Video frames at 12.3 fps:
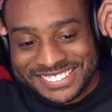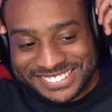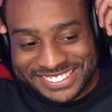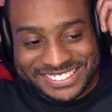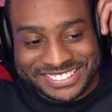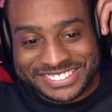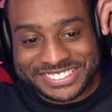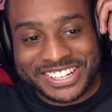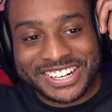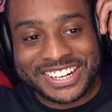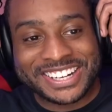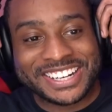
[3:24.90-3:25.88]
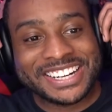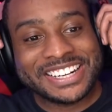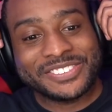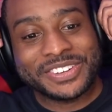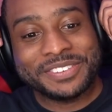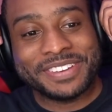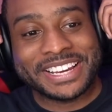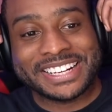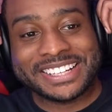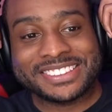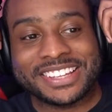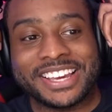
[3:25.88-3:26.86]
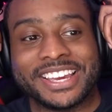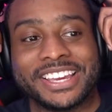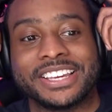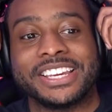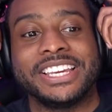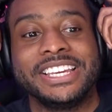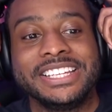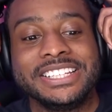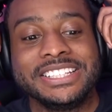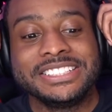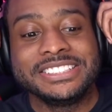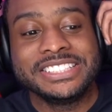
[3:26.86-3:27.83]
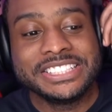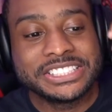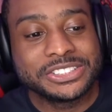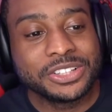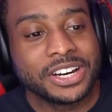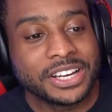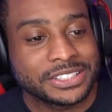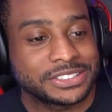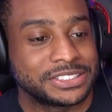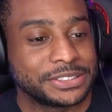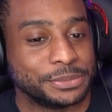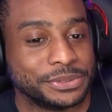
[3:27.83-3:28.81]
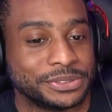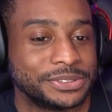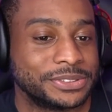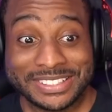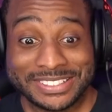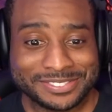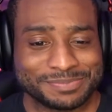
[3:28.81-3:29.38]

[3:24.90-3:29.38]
Yes, sir. We making that thing indestructible.